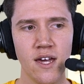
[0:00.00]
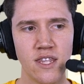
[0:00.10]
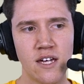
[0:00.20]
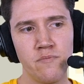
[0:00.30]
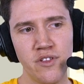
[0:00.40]

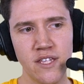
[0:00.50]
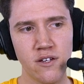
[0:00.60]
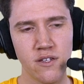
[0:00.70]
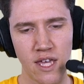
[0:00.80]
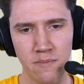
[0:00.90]
they complete a,
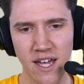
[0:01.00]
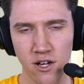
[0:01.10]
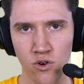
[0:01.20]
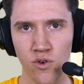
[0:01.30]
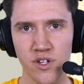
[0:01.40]
they make a
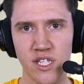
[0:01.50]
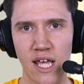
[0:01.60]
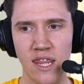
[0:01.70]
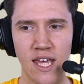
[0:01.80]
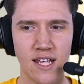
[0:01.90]
course,
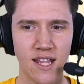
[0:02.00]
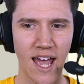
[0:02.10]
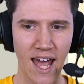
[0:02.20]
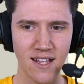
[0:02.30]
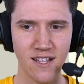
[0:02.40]
and then at
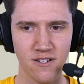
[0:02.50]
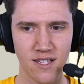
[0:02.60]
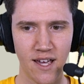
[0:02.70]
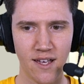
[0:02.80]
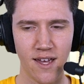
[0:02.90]
the end,
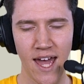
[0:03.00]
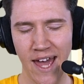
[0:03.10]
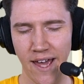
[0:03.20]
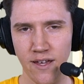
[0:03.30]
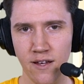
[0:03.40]
there's like,
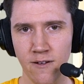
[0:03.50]
hey,